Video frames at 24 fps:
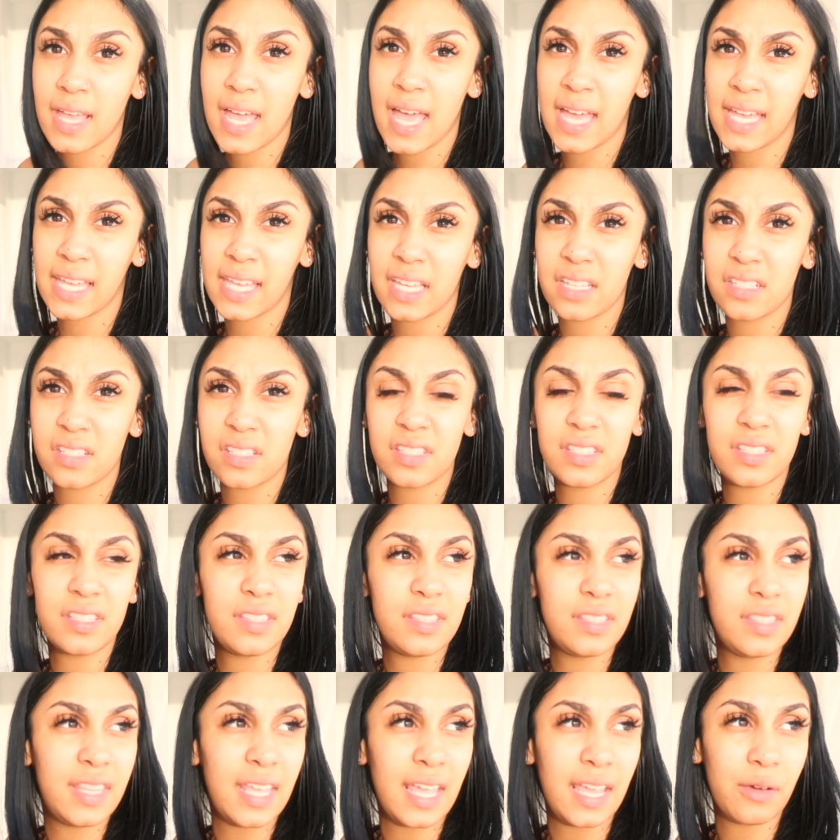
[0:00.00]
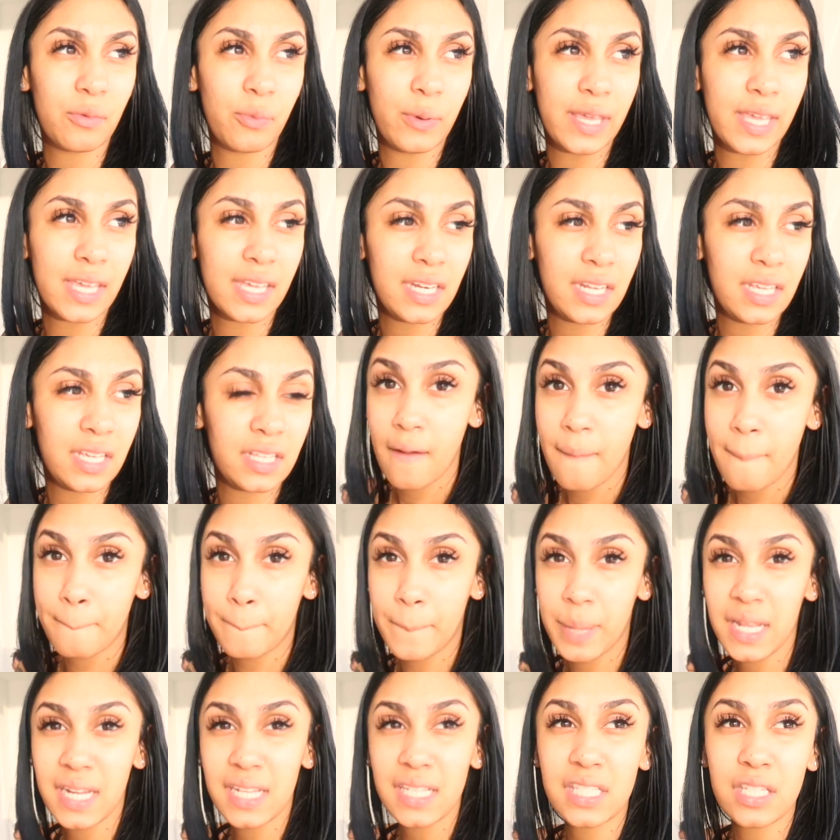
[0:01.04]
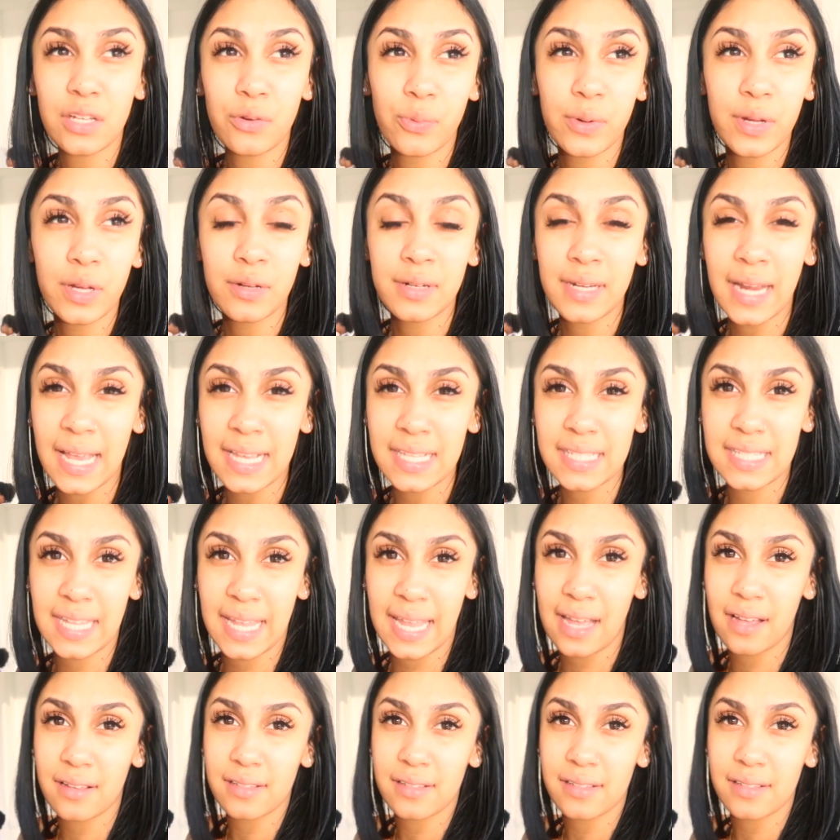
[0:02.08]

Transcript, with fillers: I guess they winging it. But it's a real nice day